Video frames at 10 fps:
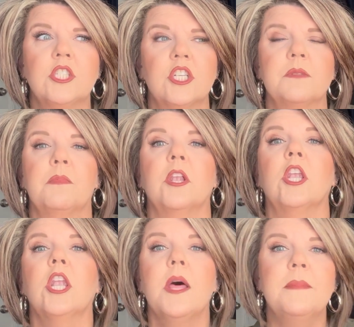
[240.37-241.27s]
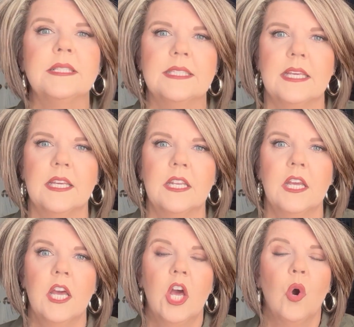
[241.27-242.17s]
just plummeted
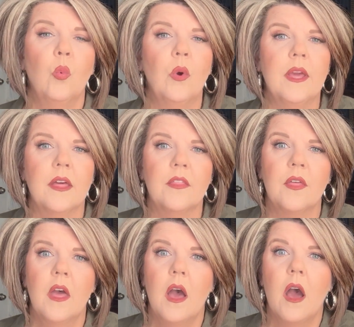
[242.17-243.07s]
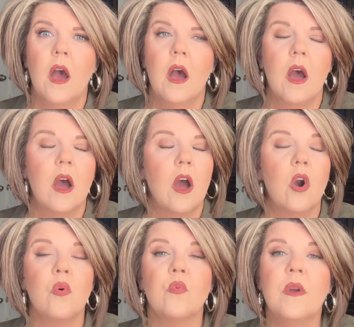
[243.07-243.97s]
with
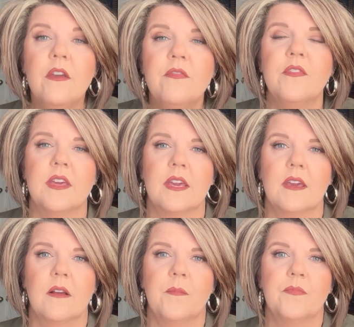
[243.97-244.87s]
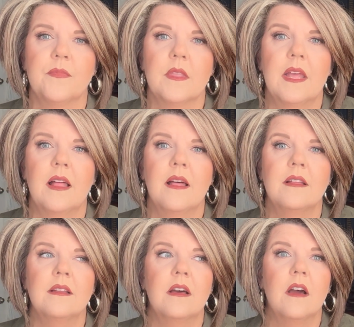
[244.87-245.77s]
horrific
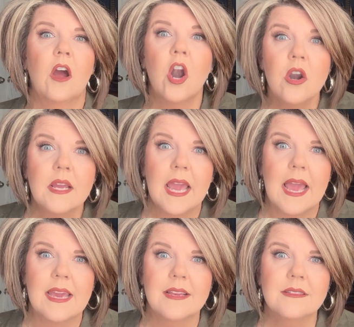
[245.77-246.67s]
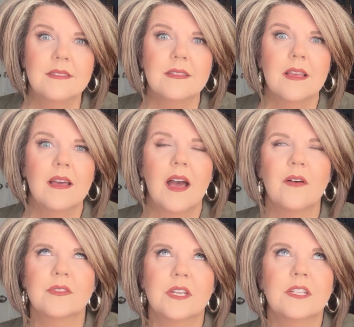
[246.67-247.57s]
hurricanes. I
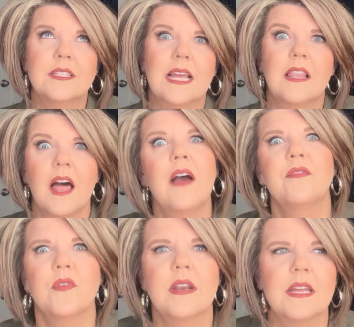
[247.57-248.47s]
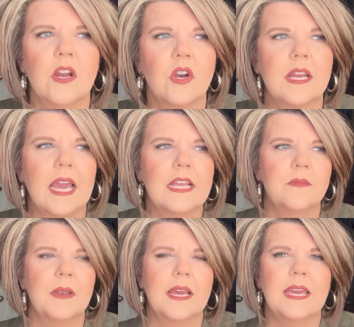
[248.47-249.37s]
was going to say life-threatening hurricanes,
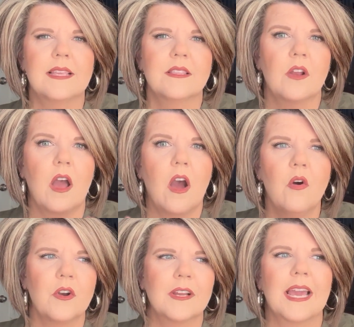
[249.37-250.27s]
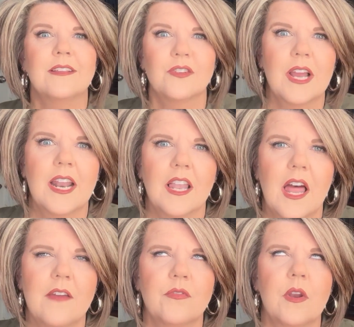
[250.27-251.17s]
but I guess all hurricanes are kind of
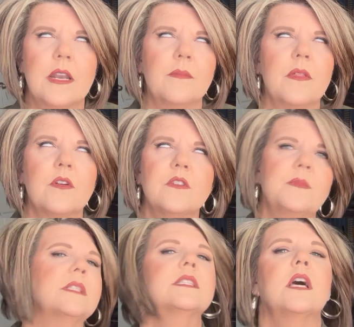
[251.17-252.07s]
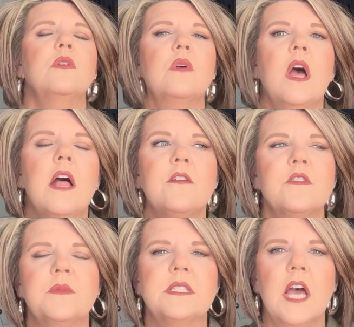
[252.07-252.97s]
life-threatening. But there's been so
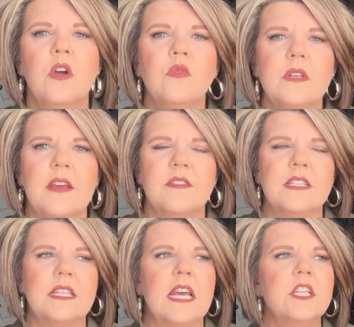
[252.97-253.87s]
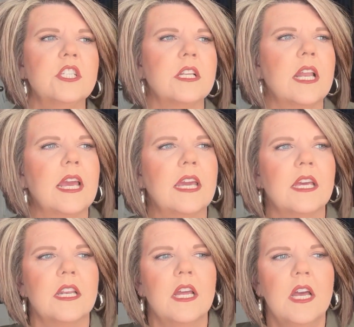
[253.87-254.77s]
there's been total devastation,
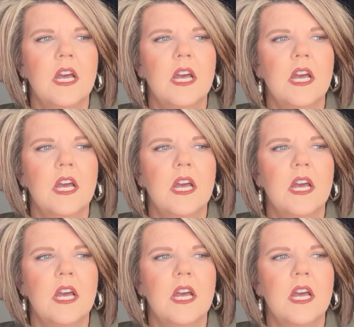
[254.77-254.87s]
and